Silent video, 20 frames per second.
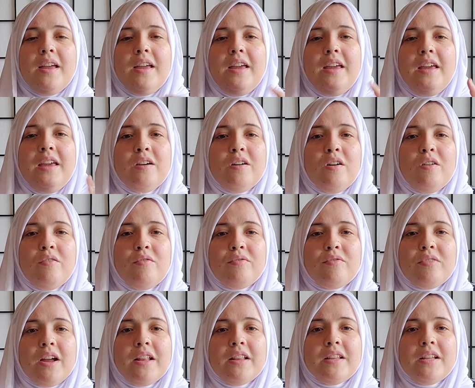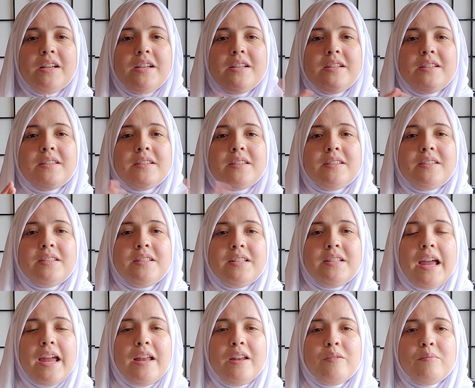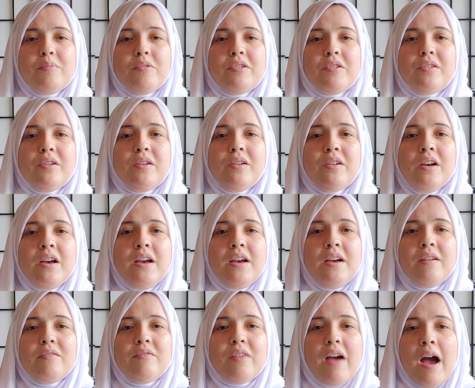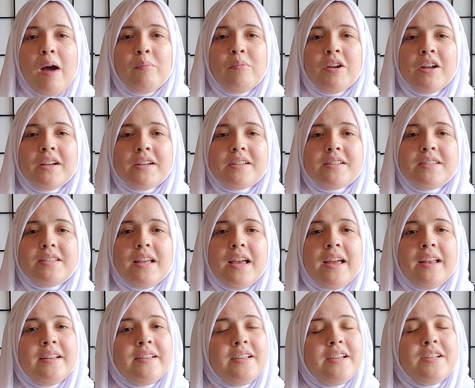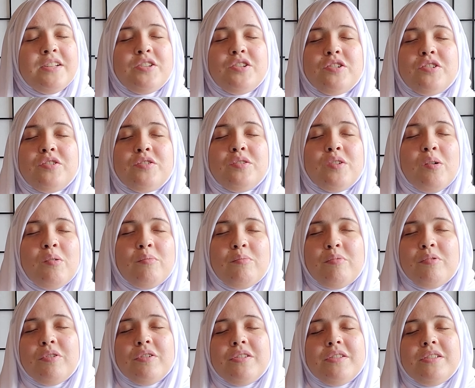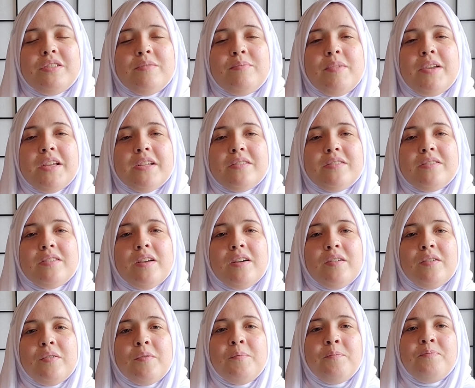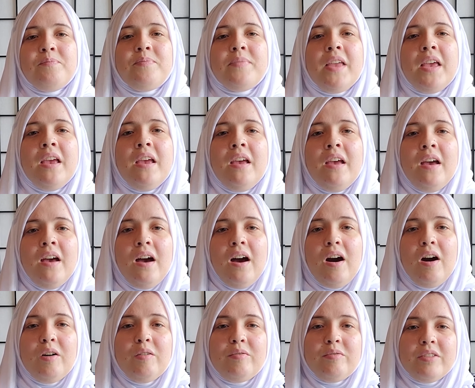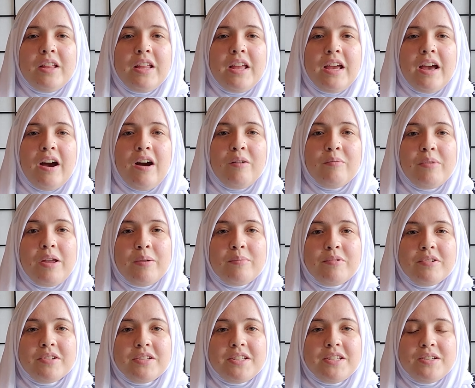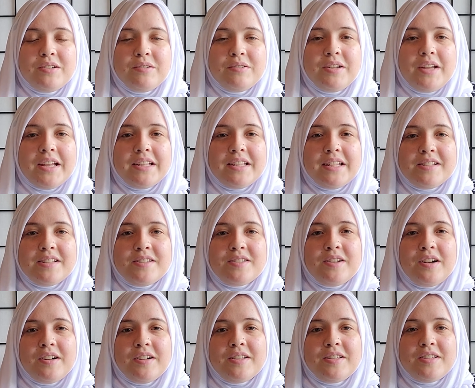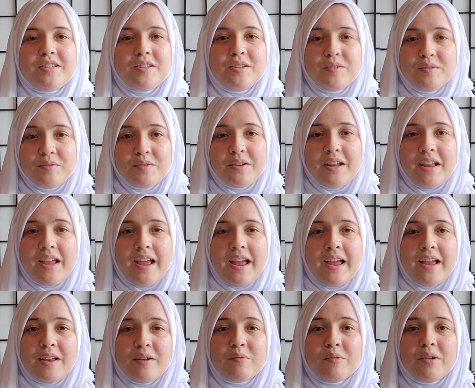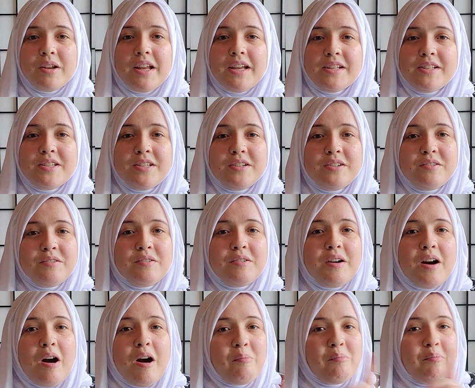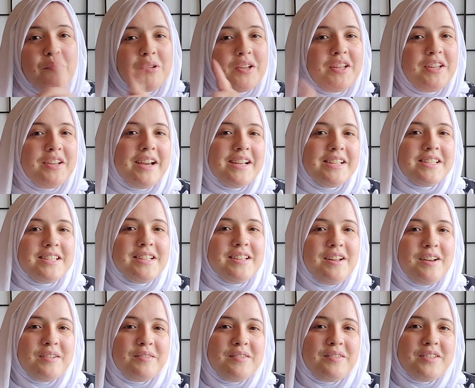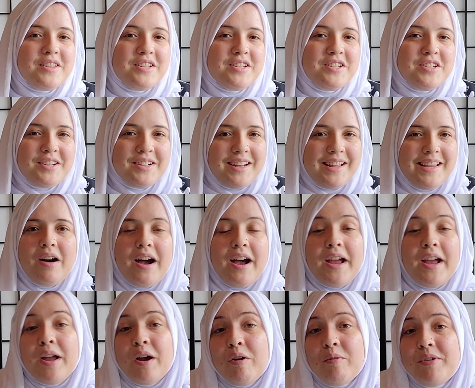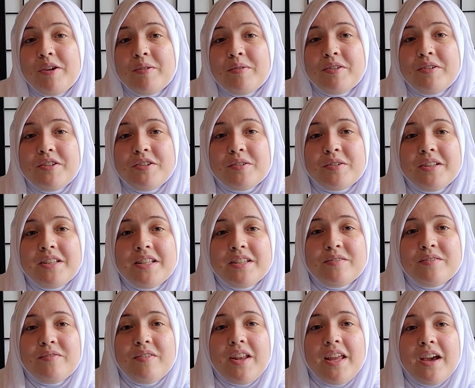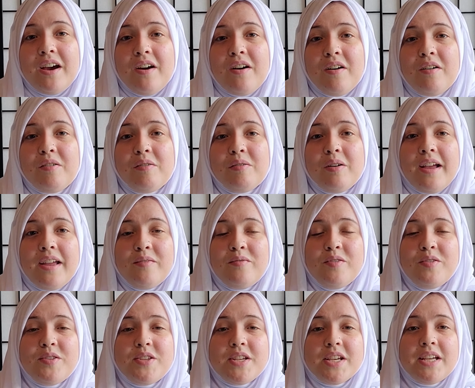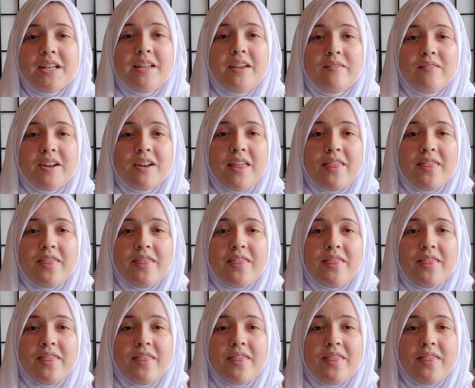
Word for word: eco-friendly, sustainable fabrics and it's just so important to me. So hopefully I'll be able to get that started soon and when I do I'll bring you guys along for the journey. I hope you enjoyed this video. If you did give it a